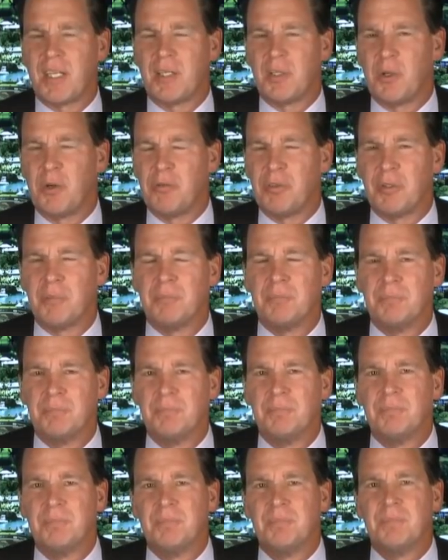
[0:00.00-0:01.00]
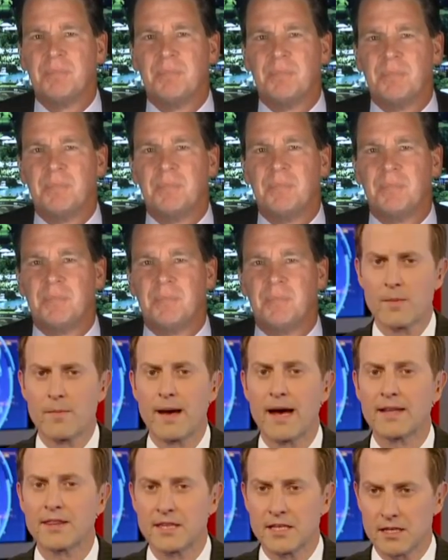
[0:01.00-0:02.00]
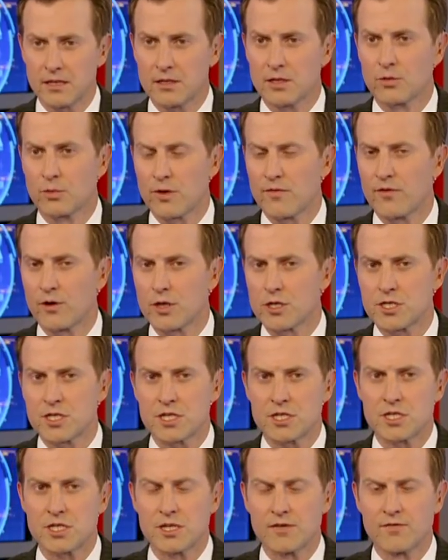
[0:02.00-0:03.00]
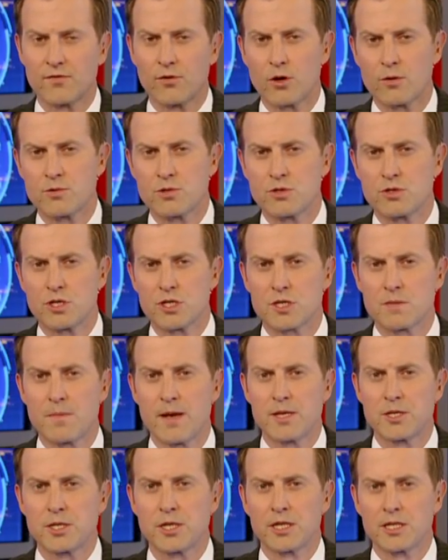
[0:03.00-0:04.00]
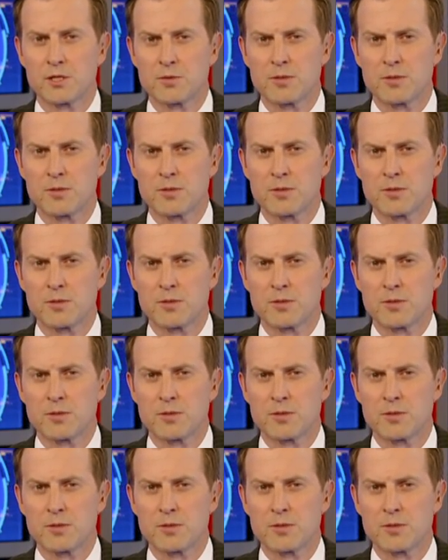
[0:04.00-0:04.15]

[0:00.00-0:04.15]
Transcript: And John, over. real quick to you on this, uh, what about the, the reverse that Steve Forbes was just mentioning?